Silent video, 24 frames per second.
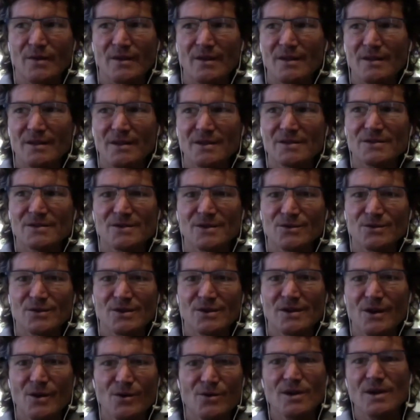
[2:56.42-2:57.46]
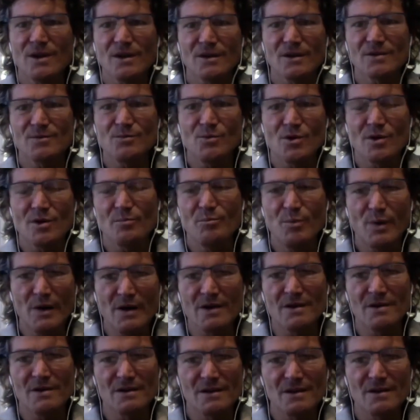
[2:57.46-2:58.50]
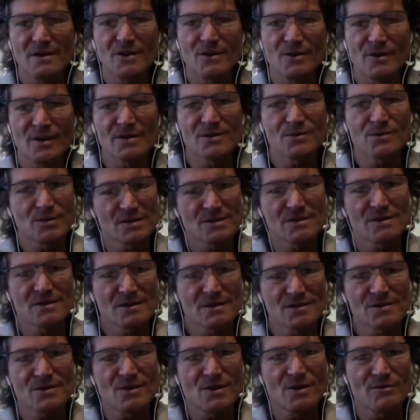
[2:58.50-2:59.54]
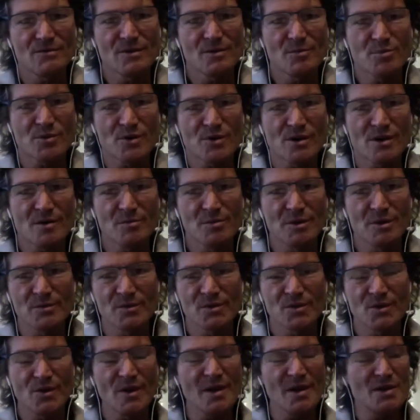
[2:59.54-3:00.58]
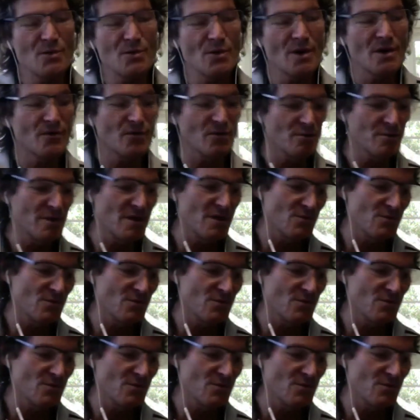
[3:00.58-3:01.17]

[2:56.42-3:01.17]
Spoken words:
let's just go kick some more butt. That's what's going to solve the problem. So anyway, for me, it